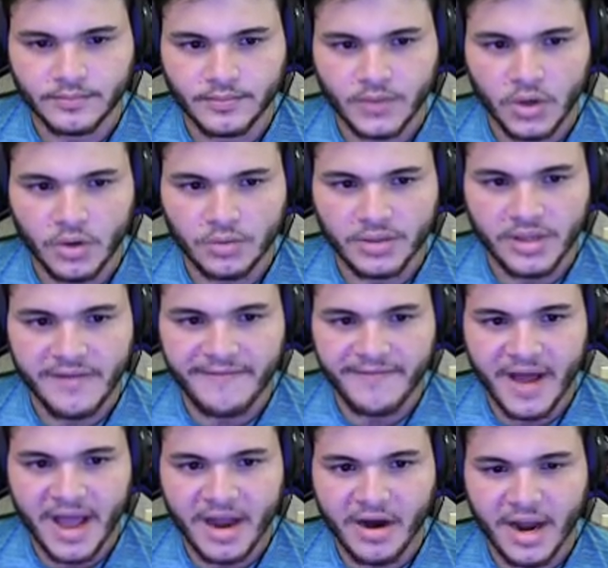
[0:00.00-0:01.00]
Only
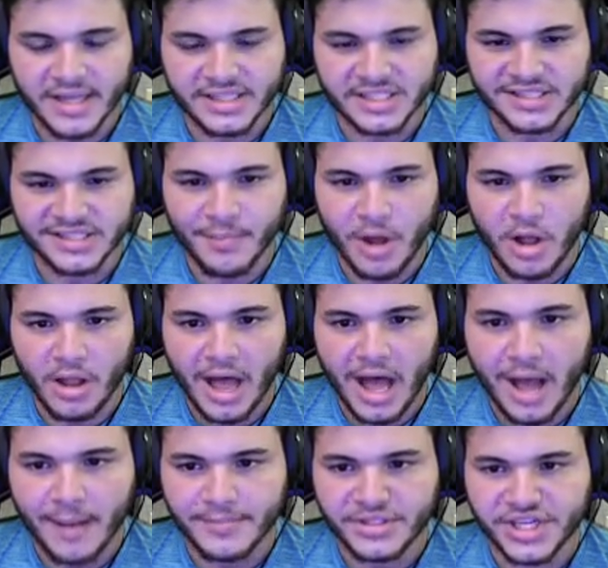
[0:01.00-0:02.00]
fire at small
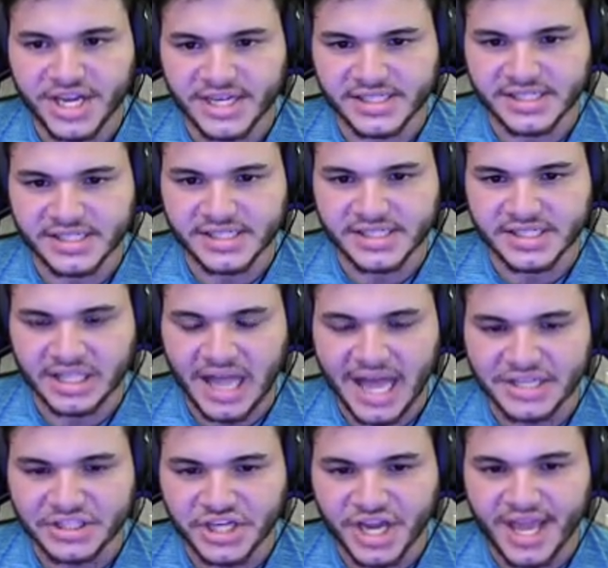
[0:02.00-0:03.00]
objects
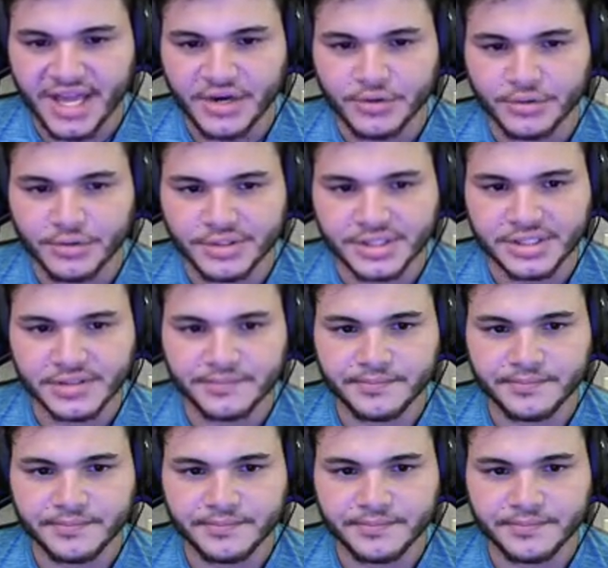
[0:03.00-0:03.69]
slash handles.